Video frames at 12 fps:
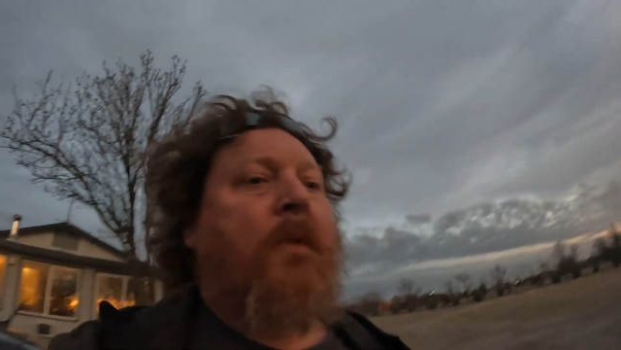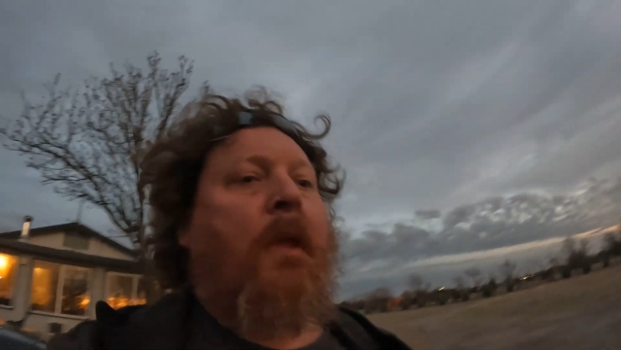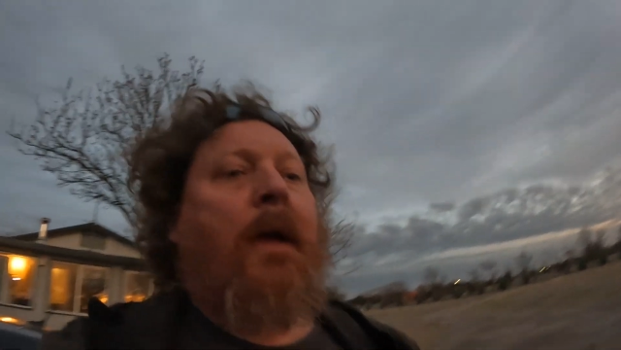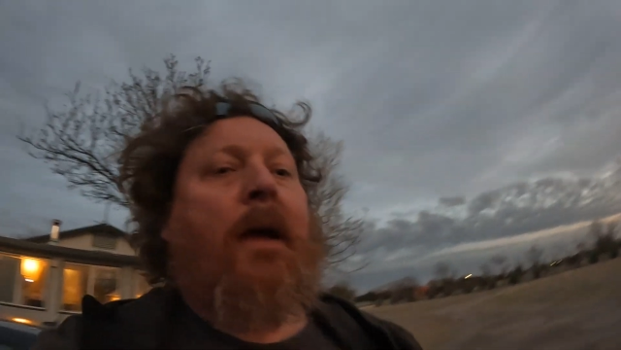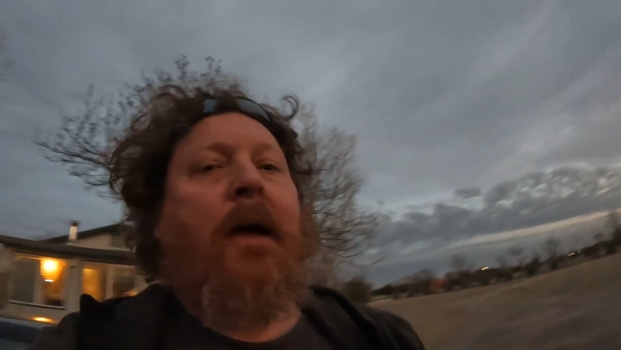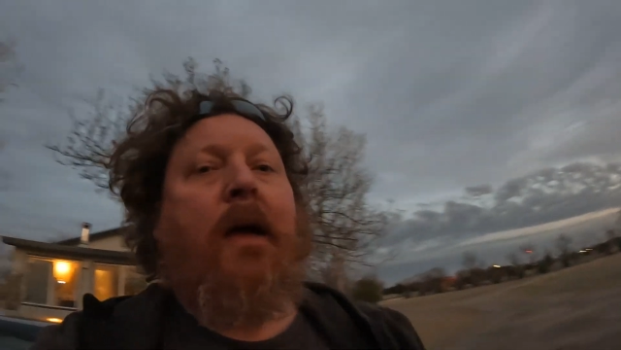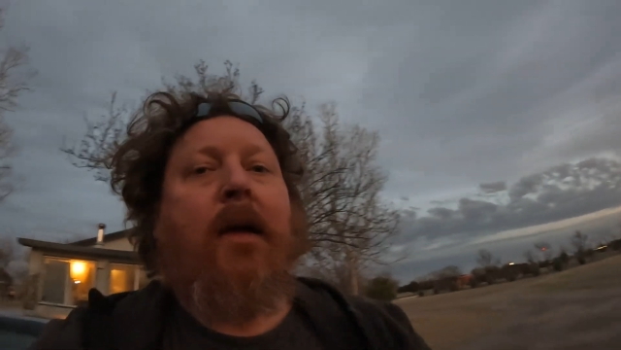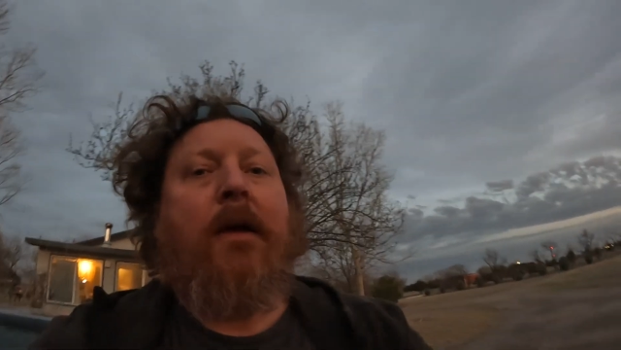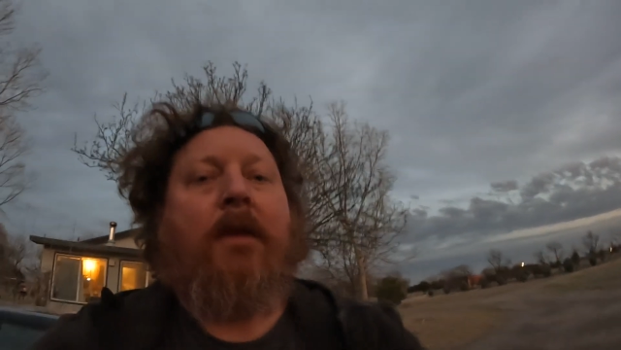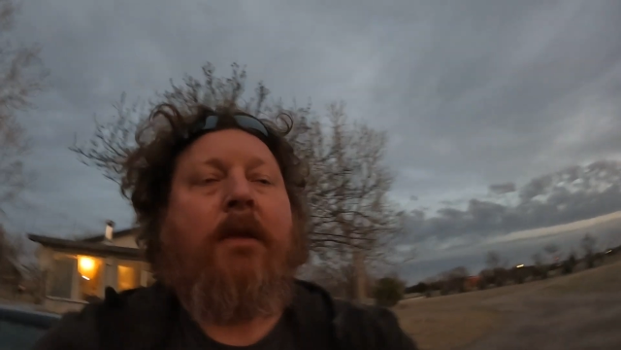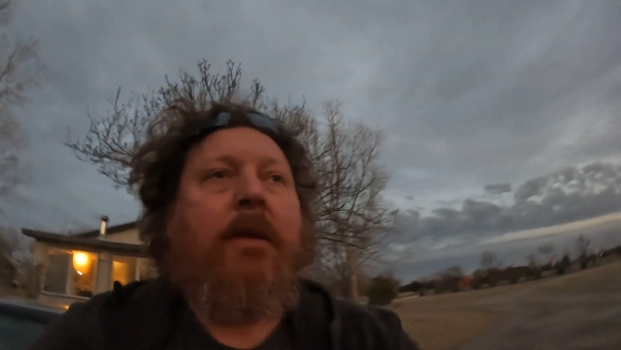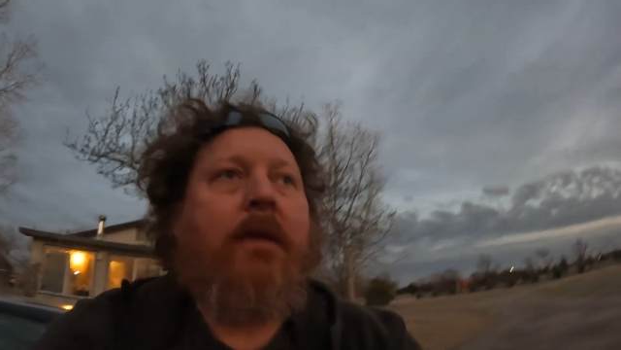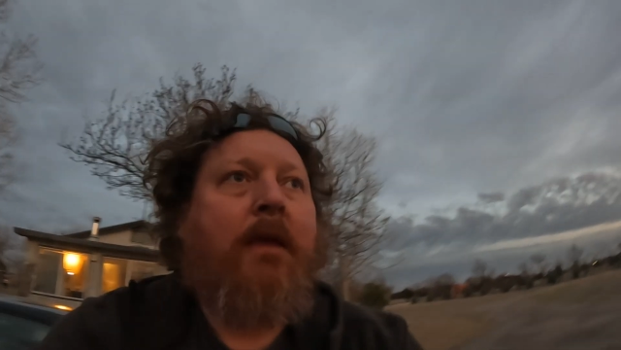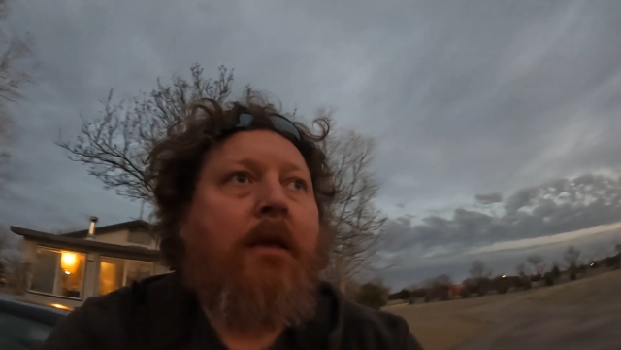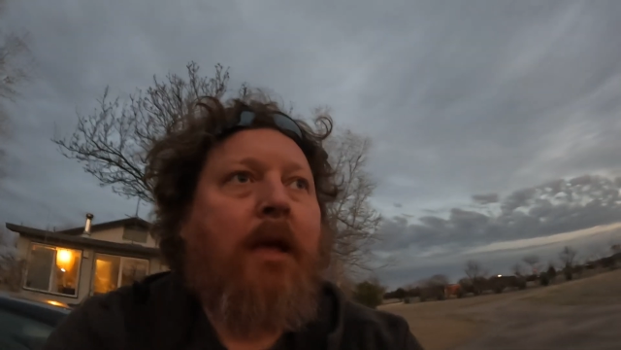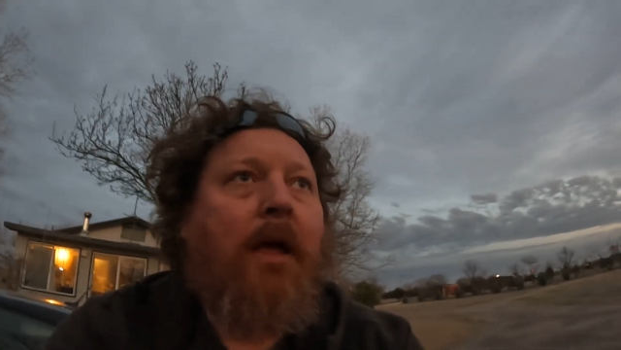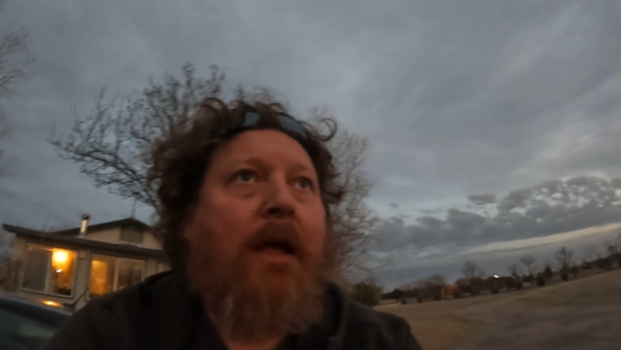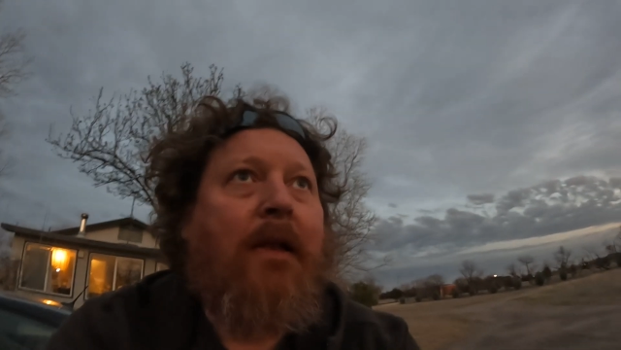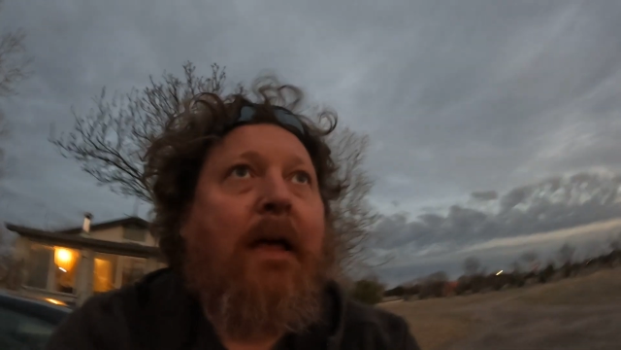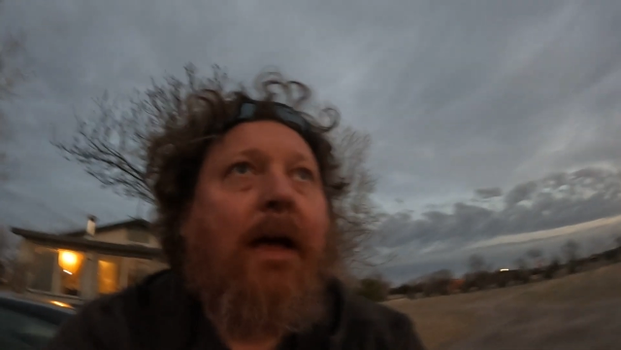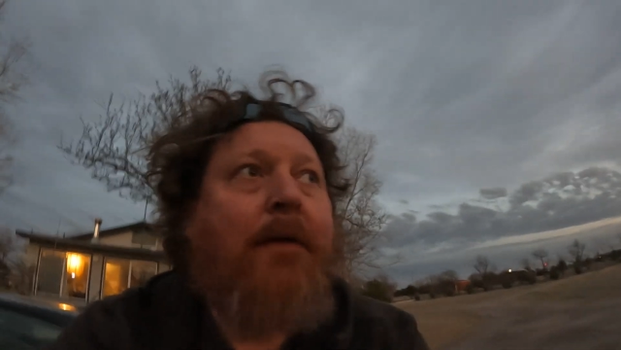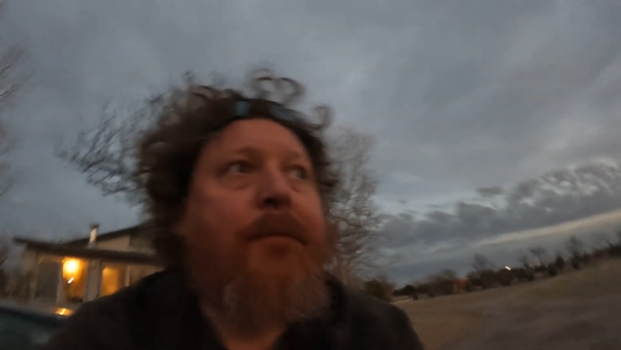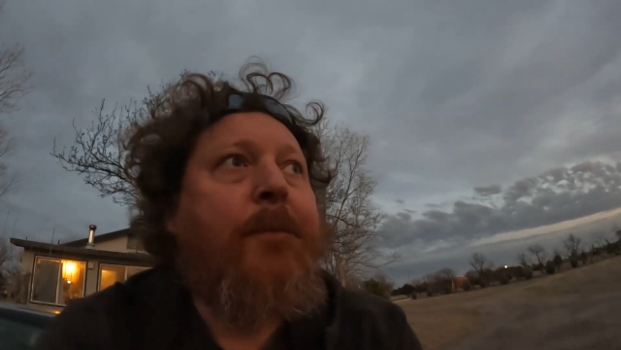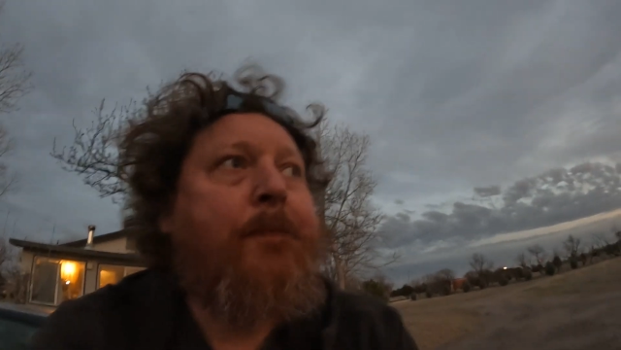
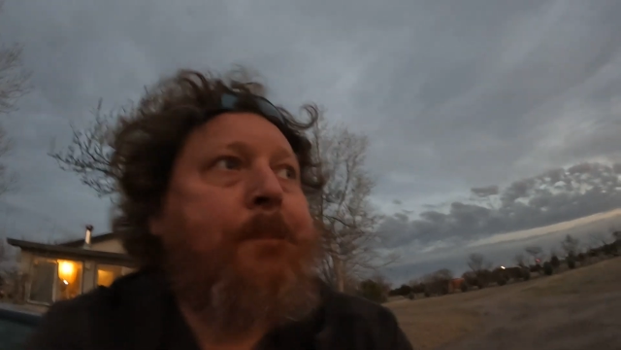alive.